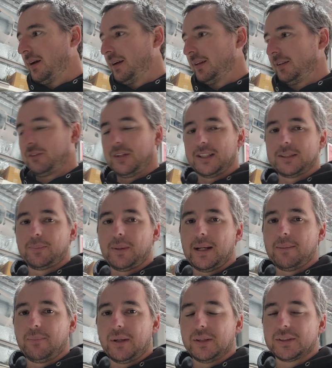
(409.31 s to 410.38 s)
the flex
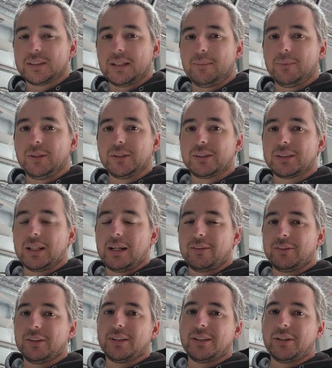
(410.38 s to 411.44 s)
plate bolts come loose
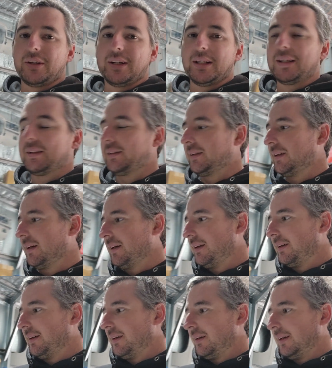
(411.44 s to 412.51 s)
after the dyno,
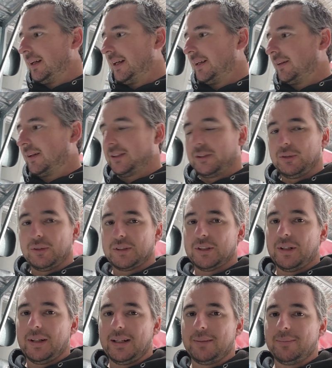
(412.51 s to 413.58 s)
and I torque
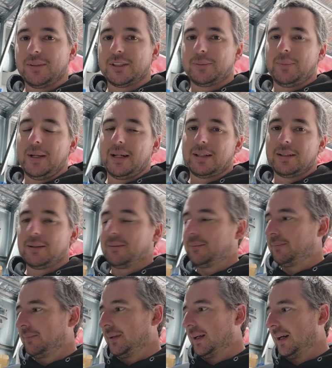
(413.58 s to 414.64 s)
tightened them to spec.
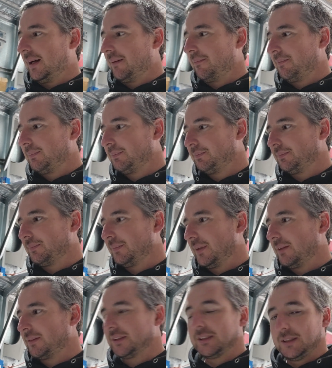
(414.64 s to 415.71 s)

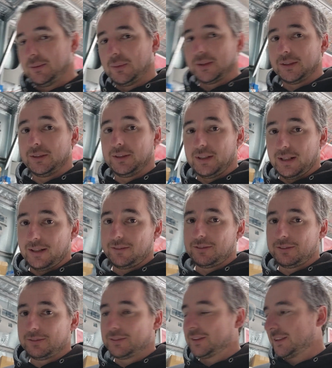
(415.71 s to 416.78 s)
Obviously it wasn't good enough,
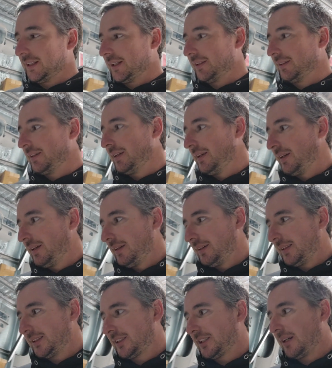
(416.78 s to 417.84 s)
so
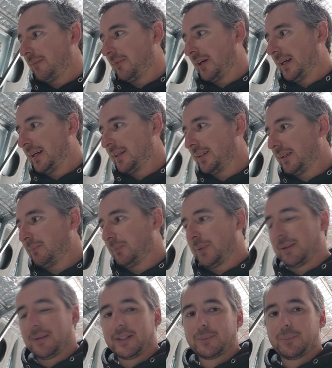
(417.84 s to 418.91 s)
this time around I
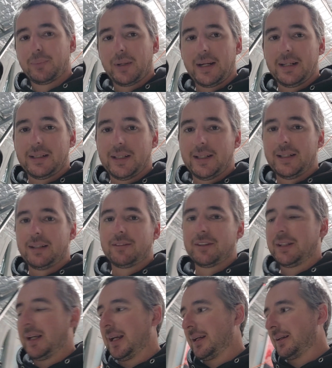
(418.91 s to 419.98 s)
pretty much brake cleaned
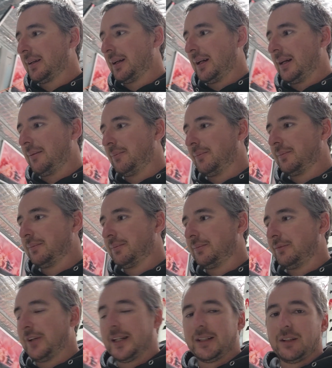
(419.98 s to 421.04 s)
everything,
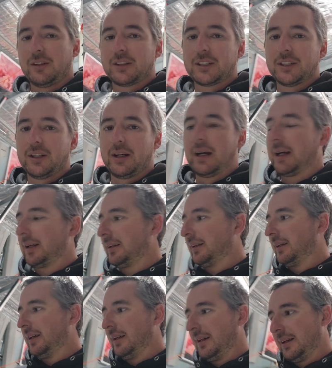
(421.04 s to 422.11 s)
red Loctite,
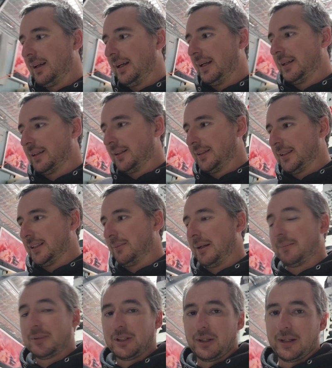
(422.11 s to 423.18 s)
and I did them
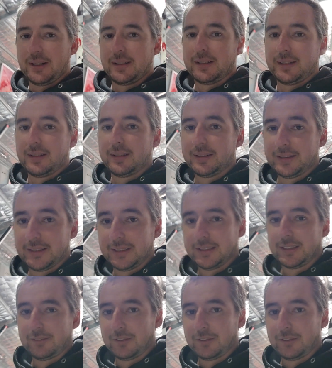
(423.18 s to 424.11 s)
up tighter than 60